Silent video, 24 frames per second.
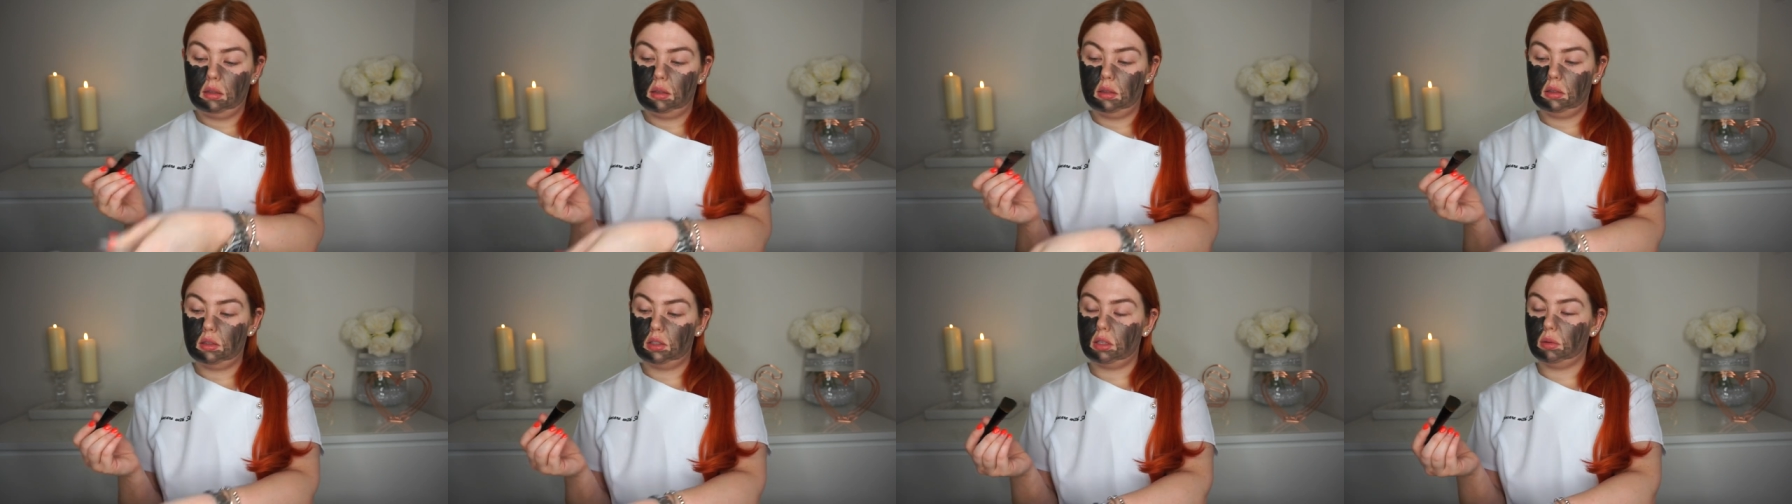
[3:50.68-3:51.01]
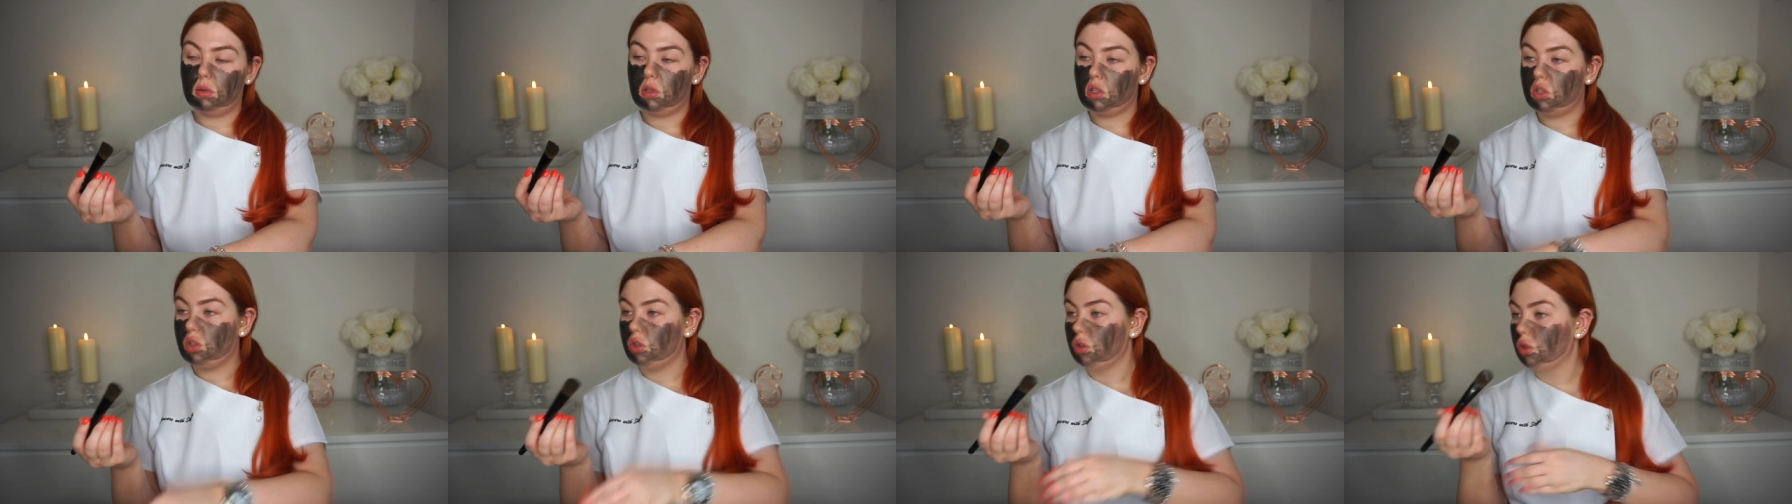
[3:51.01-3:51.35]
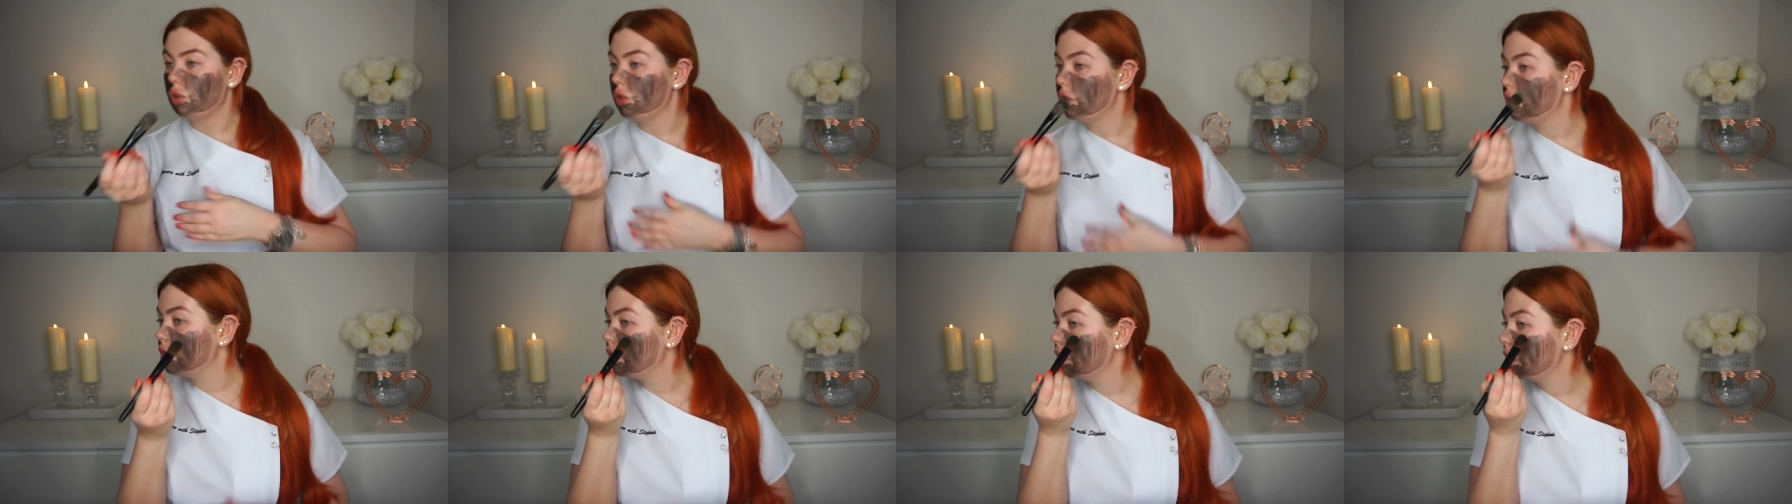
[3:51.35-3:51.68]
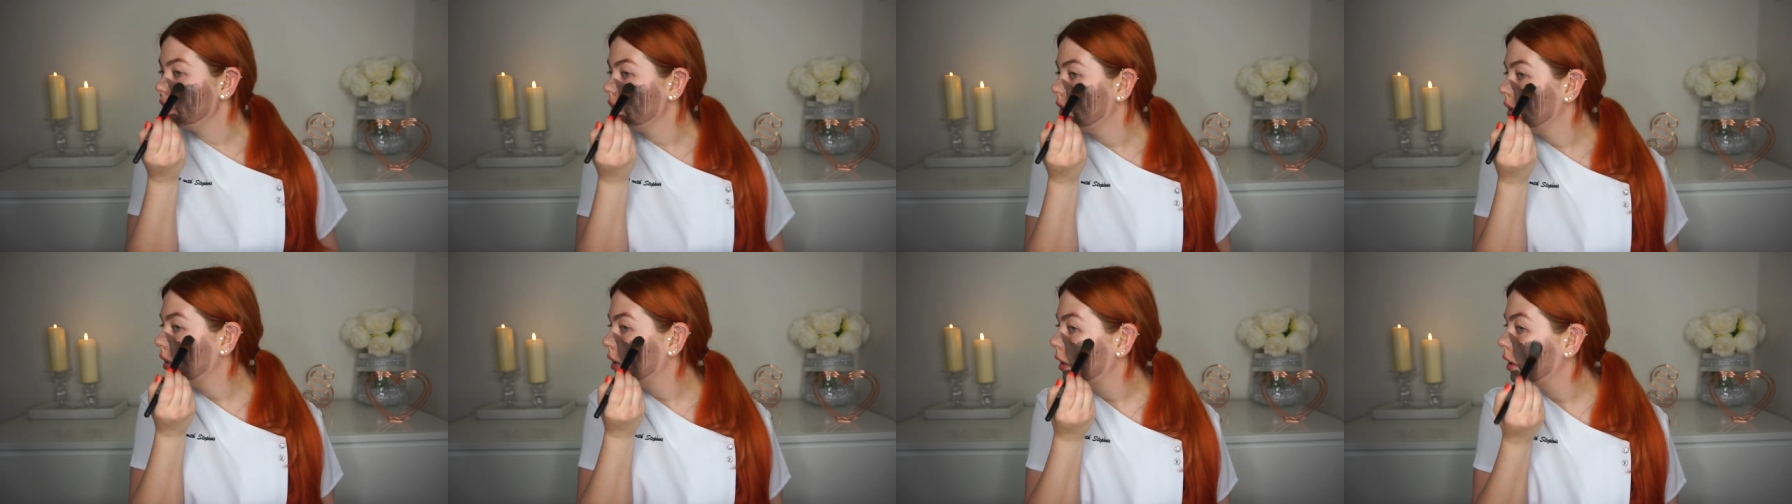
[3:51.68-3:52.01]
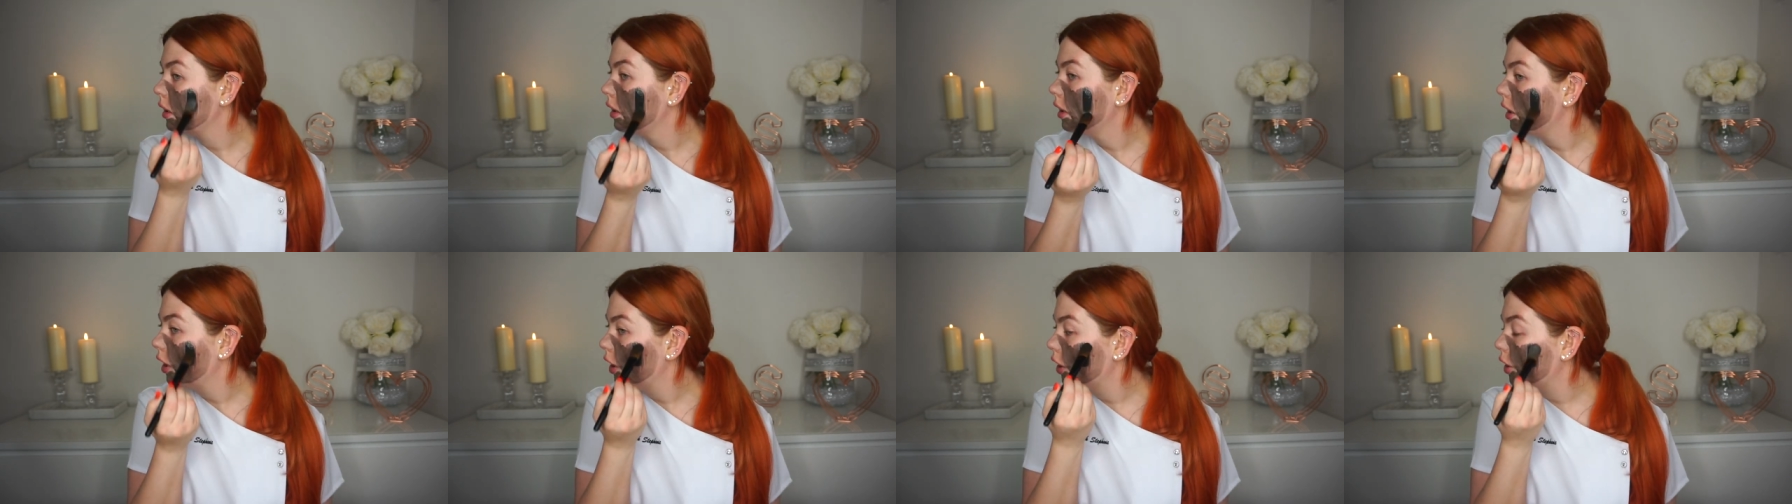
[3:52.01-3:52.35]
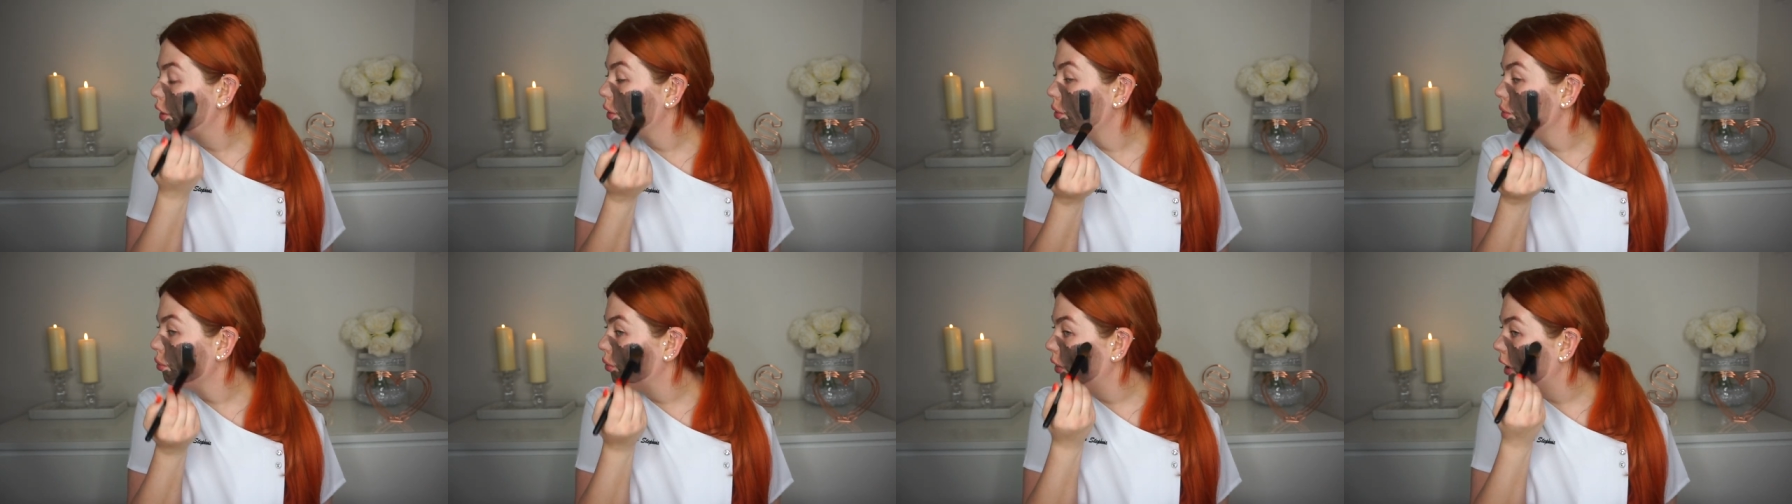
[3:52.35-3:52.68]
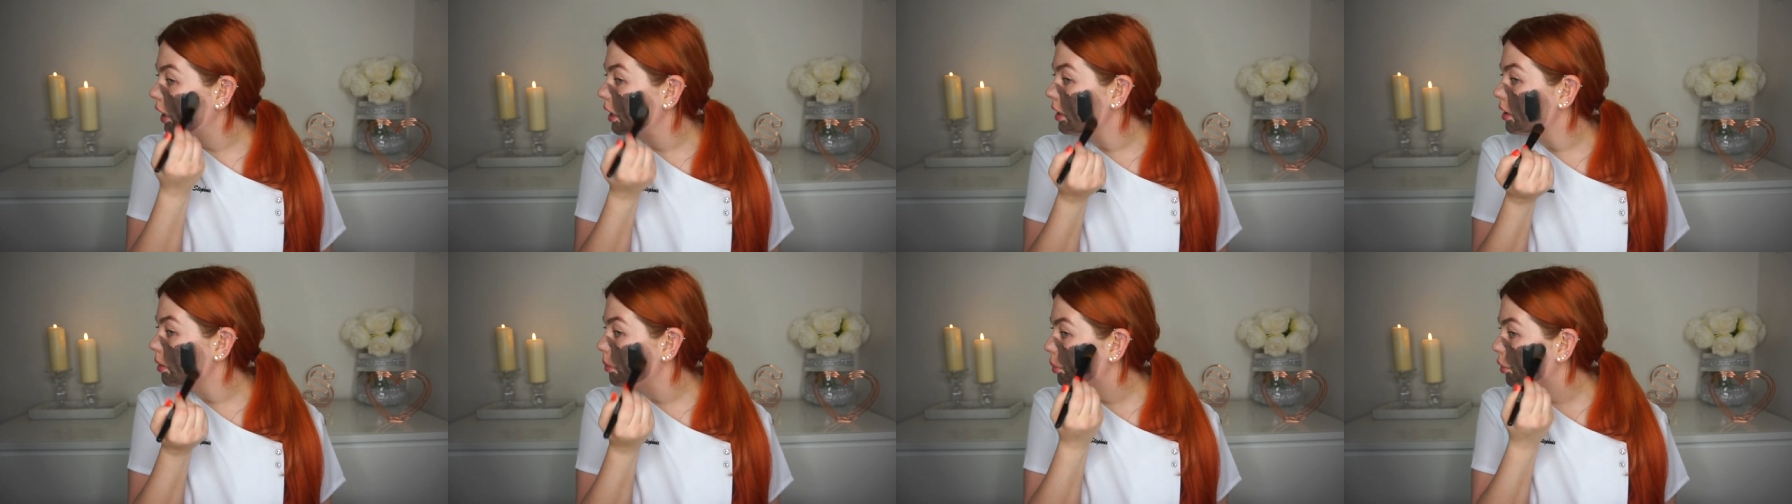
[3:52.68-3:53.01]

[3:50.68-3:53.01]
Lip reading: So it's just a great